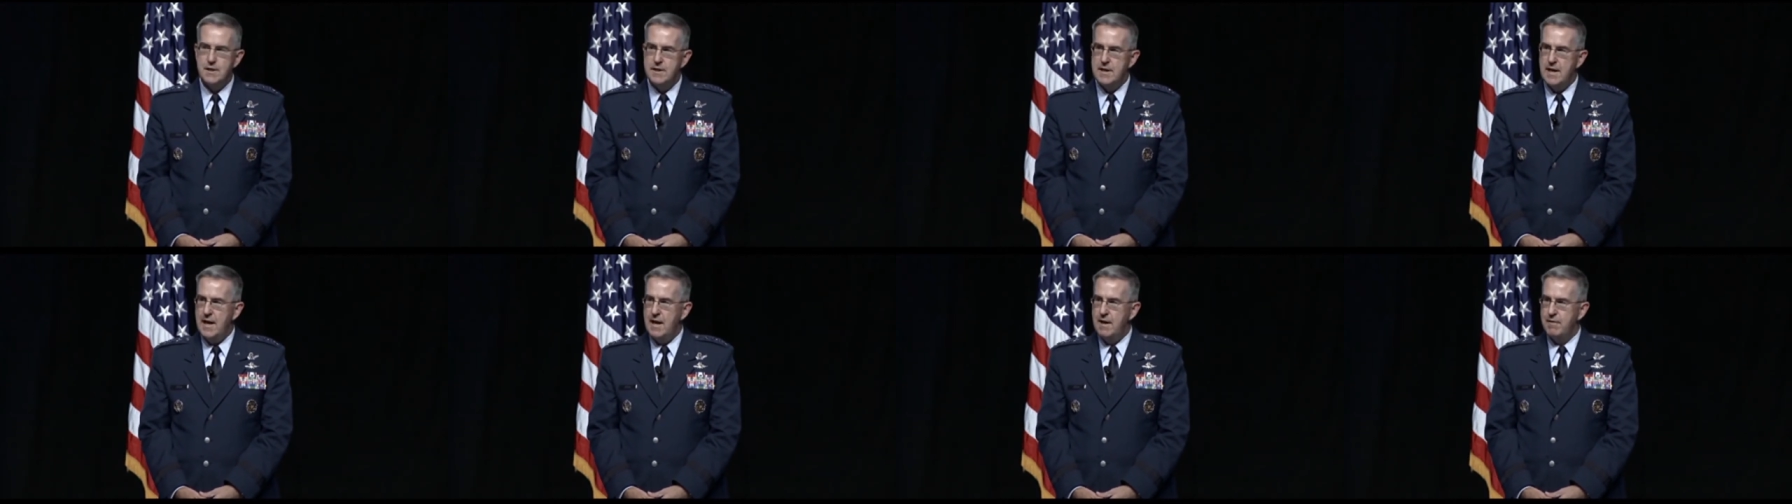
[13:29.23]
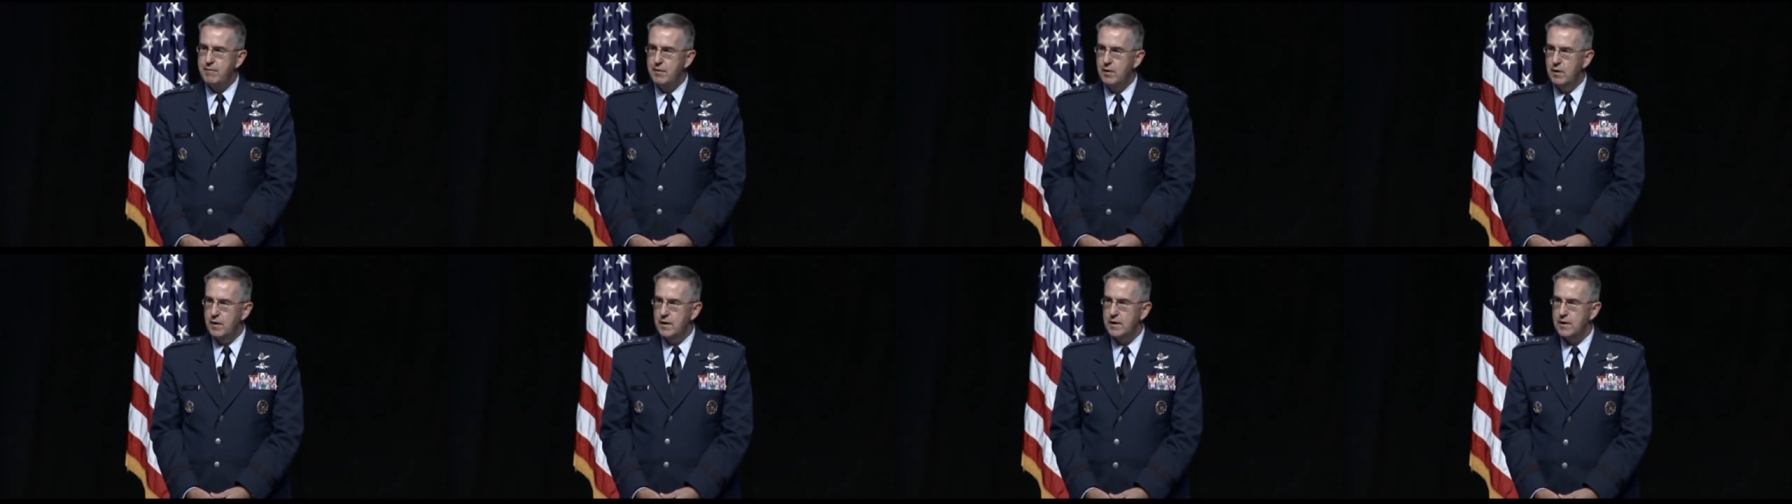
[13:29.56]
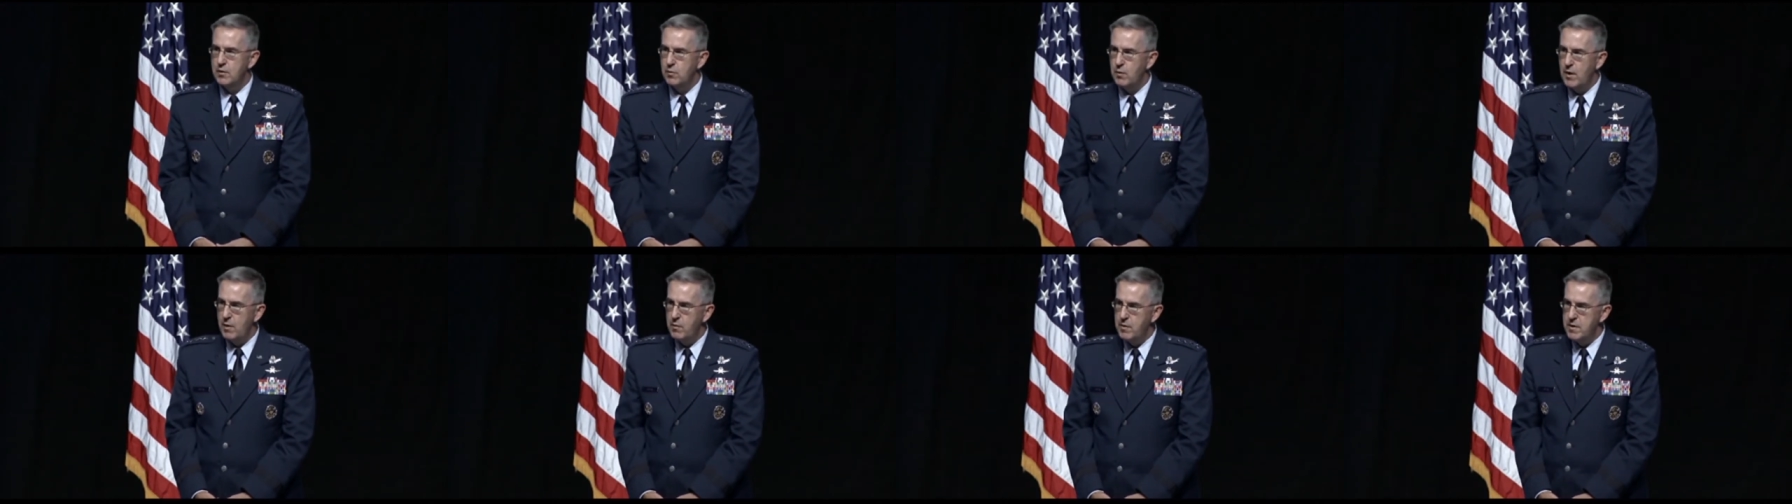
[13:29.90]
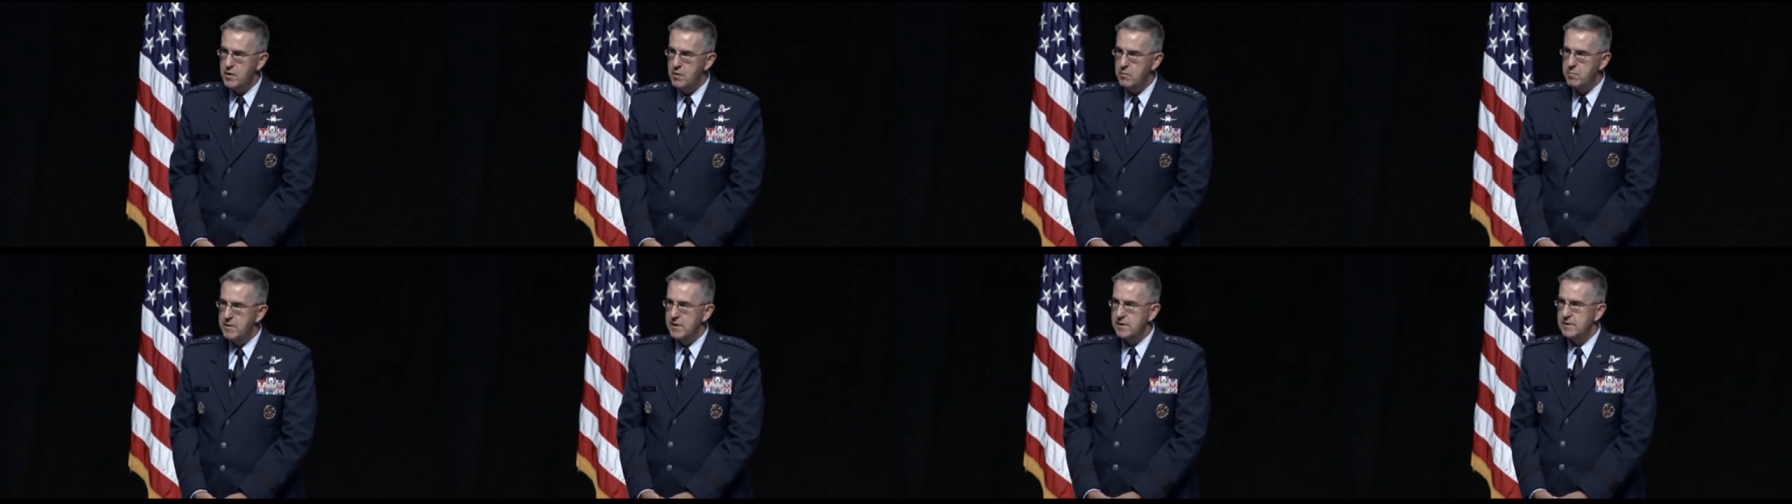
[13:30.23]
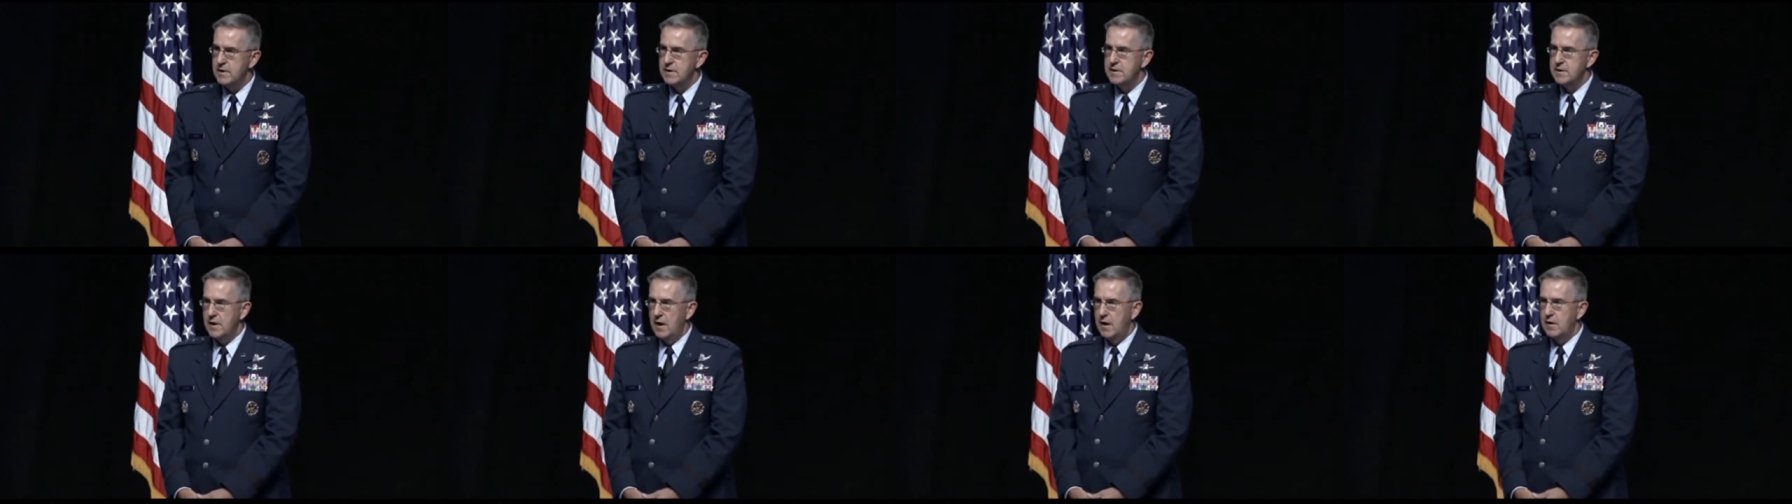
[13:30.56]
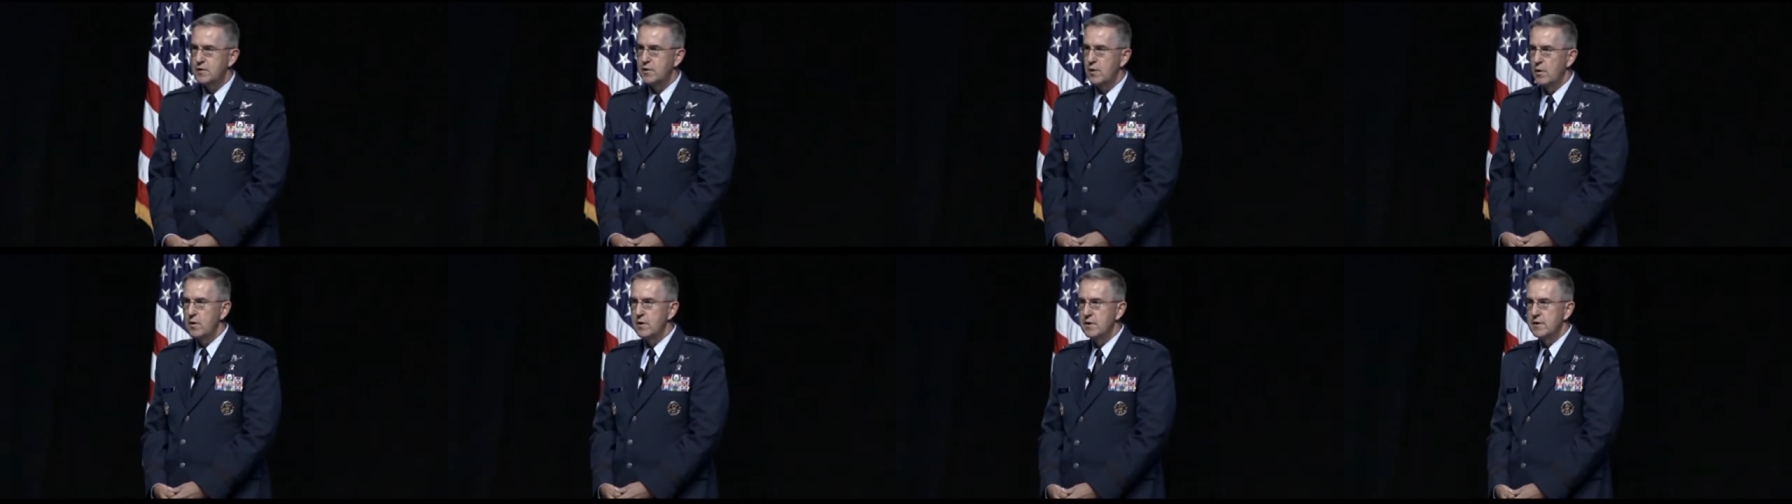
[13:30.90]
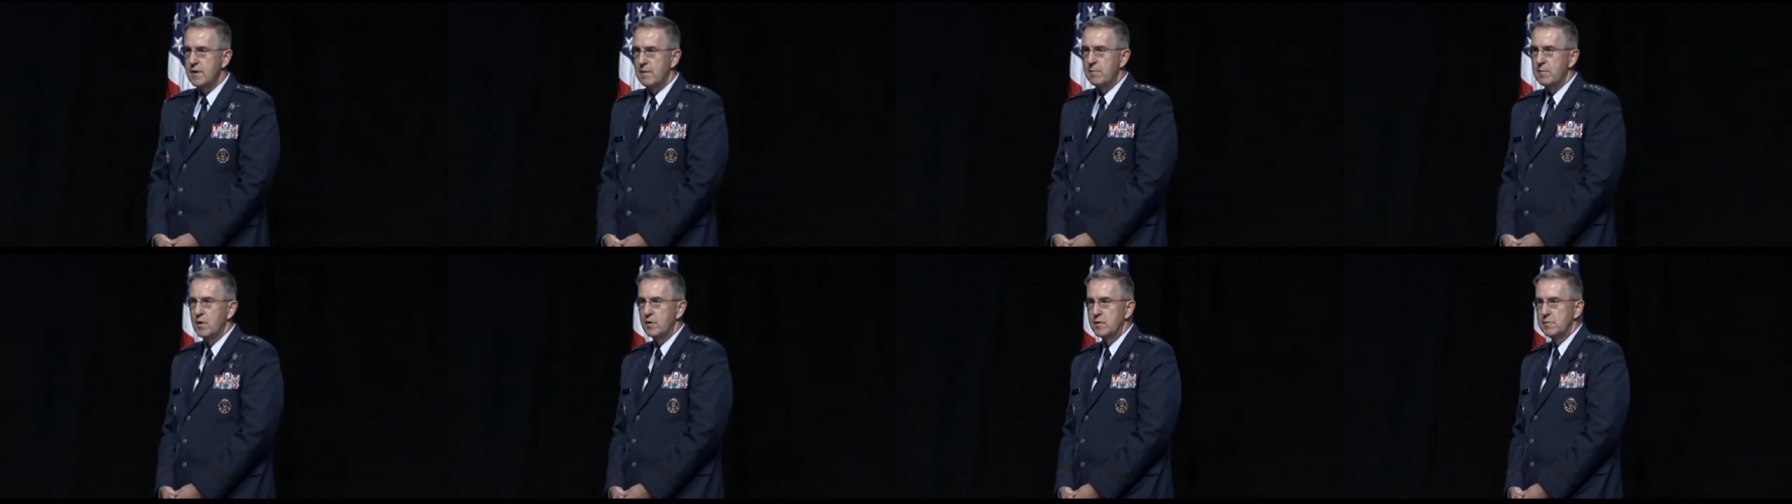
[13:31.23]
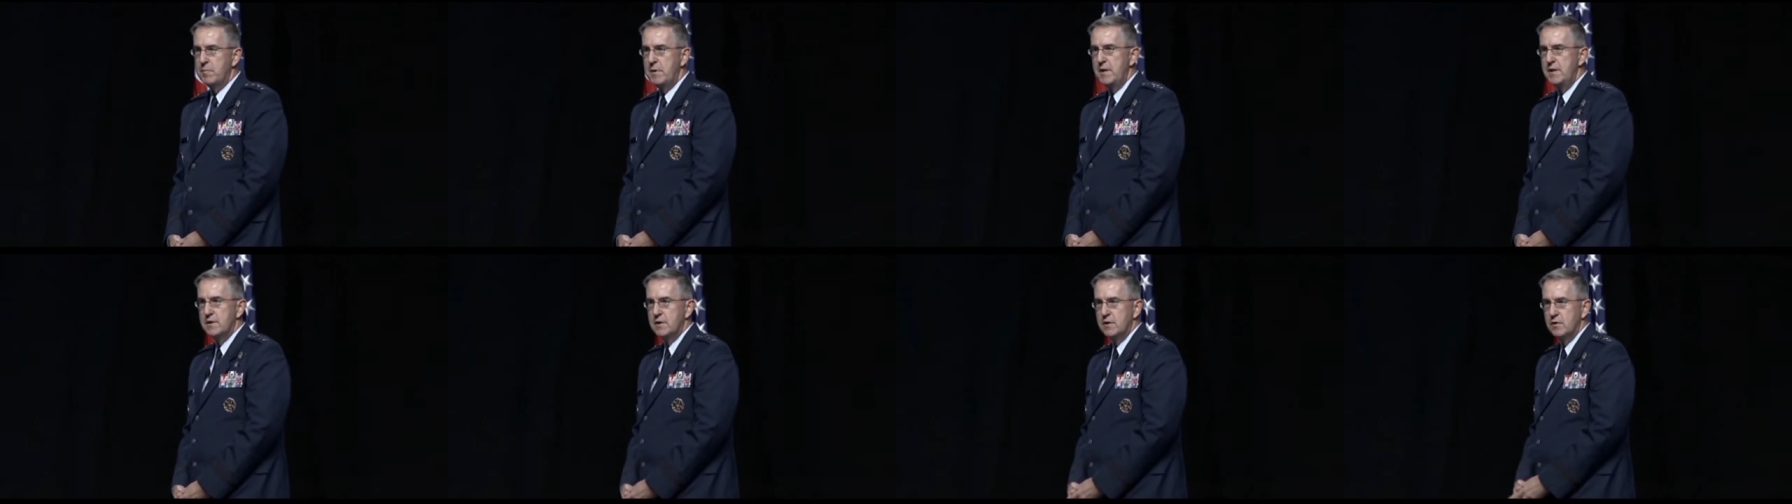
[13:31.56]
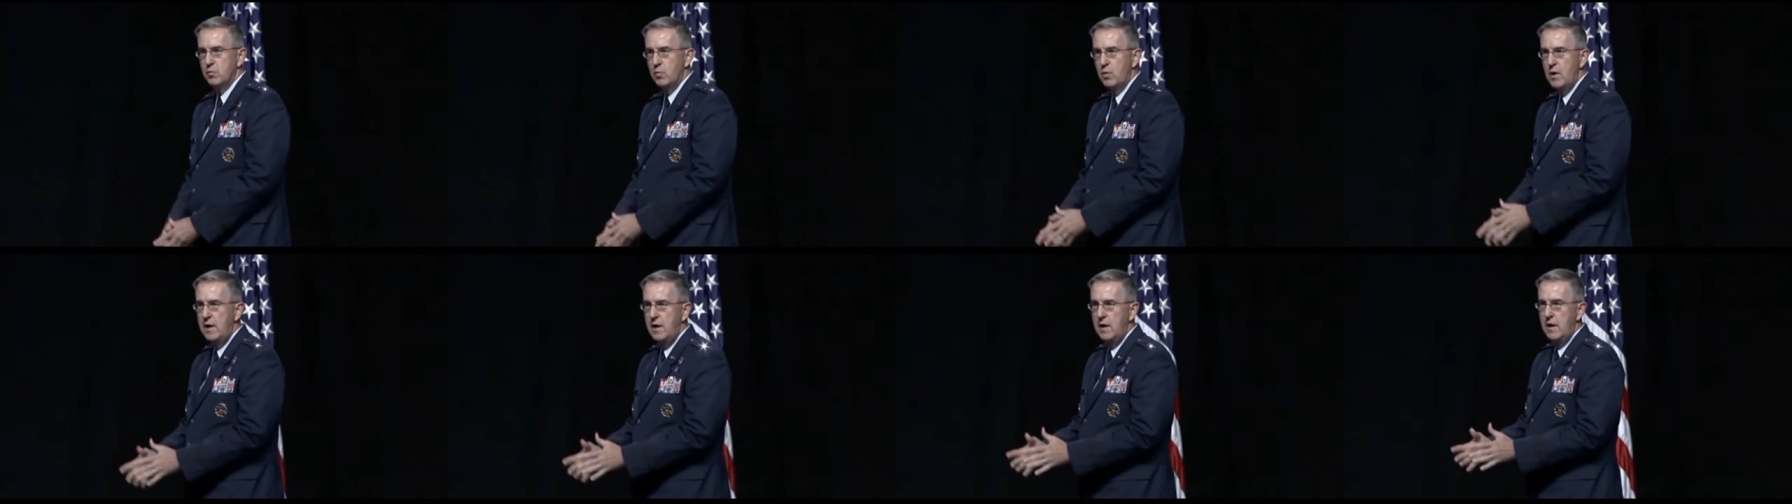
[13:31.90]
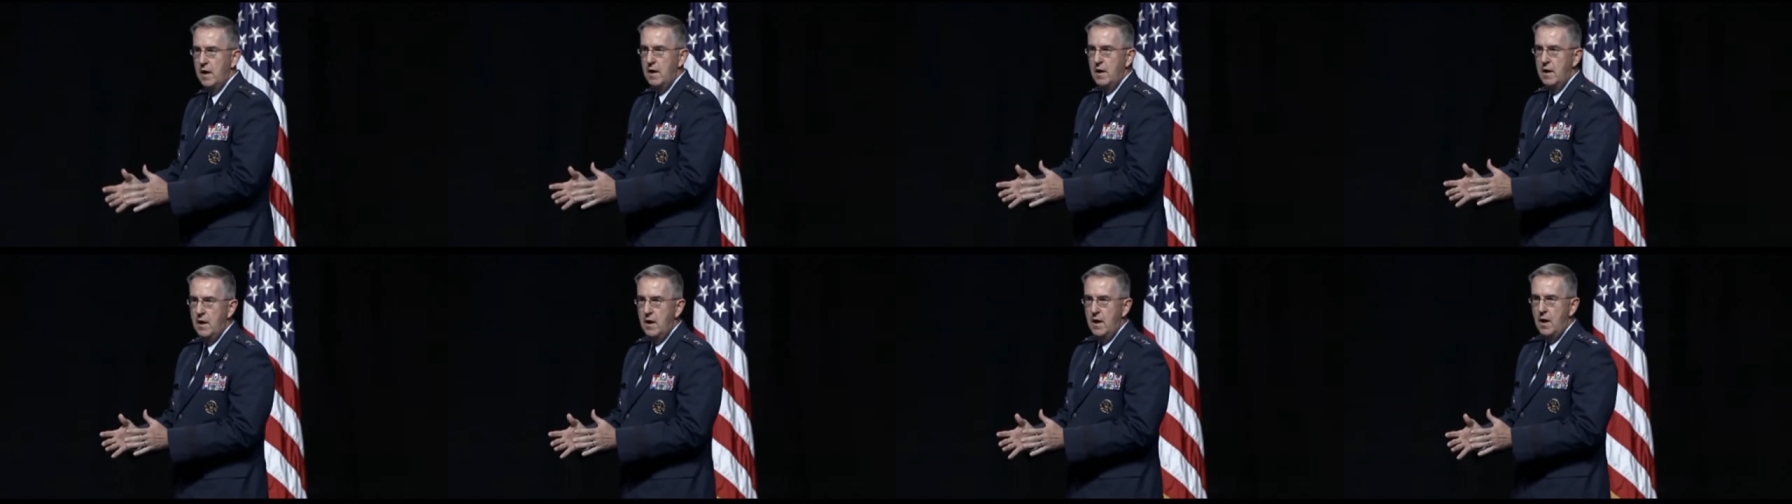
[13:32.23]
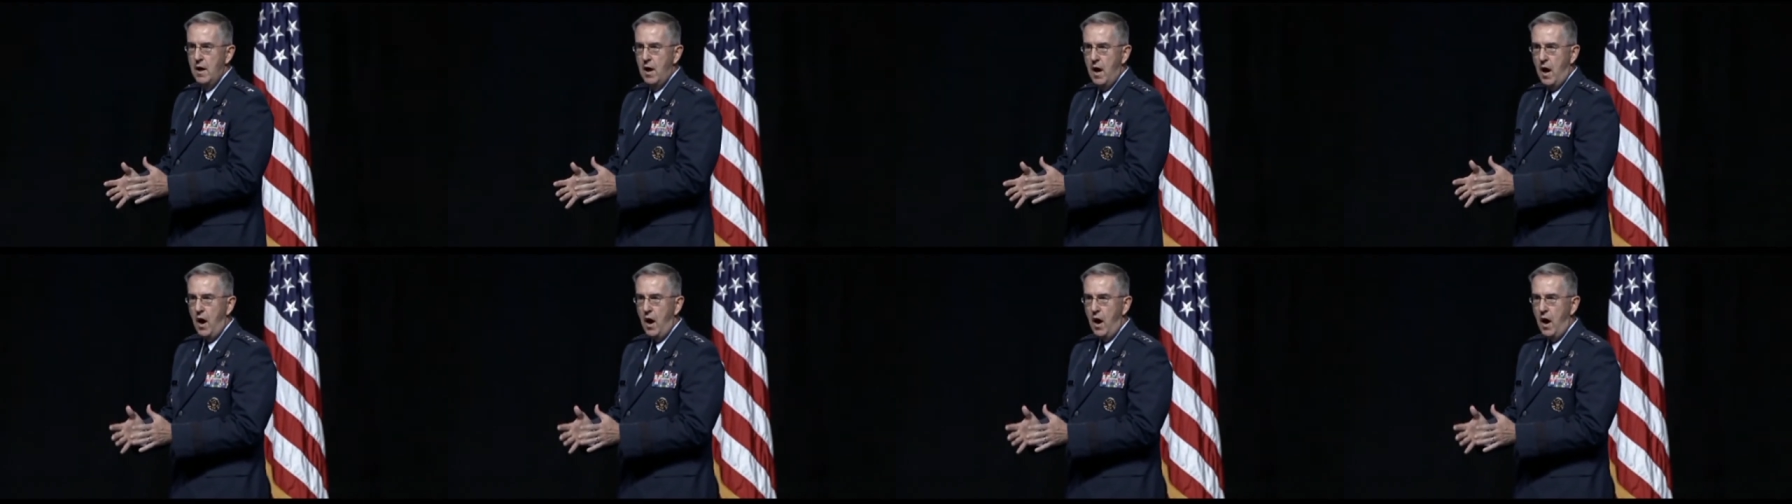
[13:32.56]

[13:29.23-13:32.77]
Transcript: And today, if you look at the way we do business, and I'll show you some of those pieces, we